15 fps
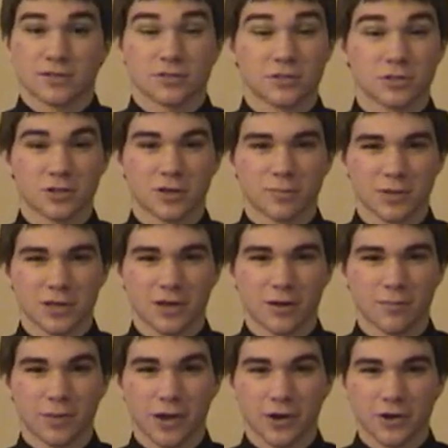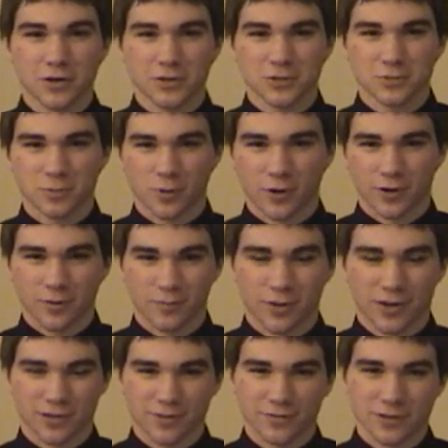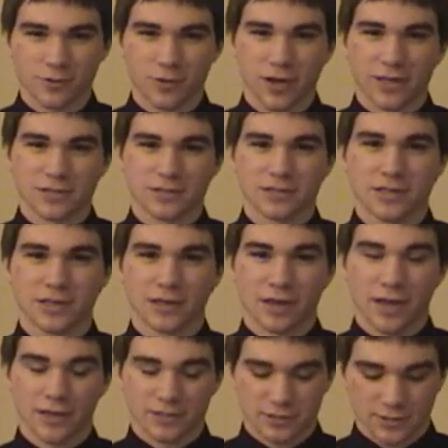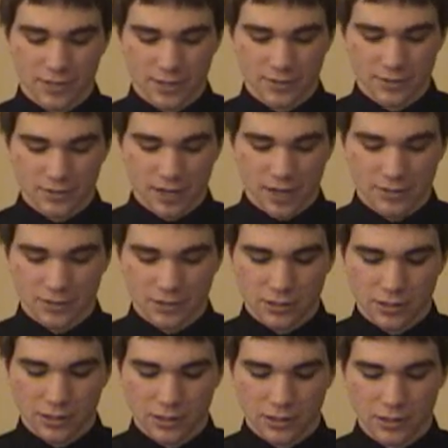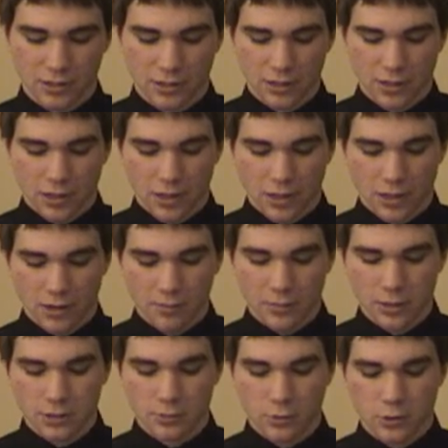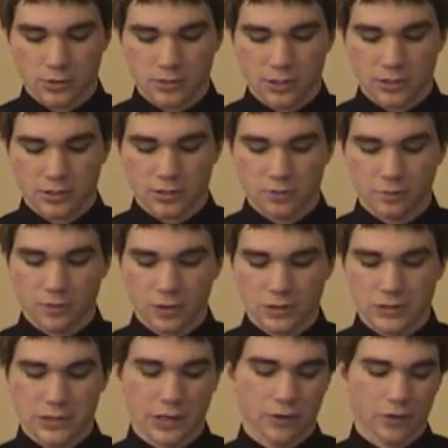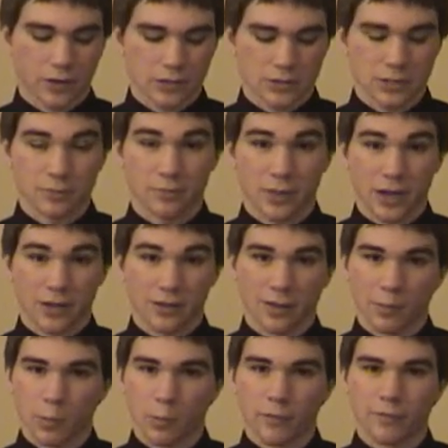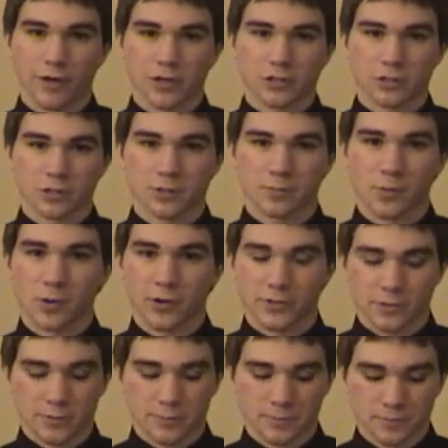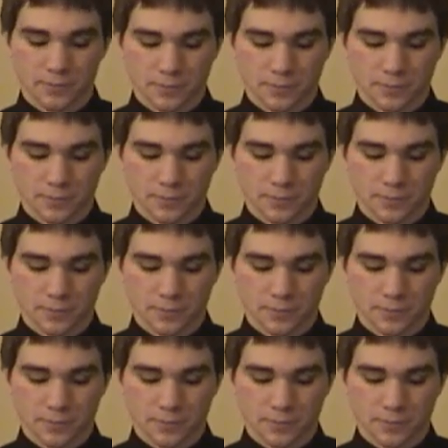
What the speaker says: Since you can become better at your sport by lifting weights and exercising constantly, it makes more sense to avoid steroids and ban them in professional sports.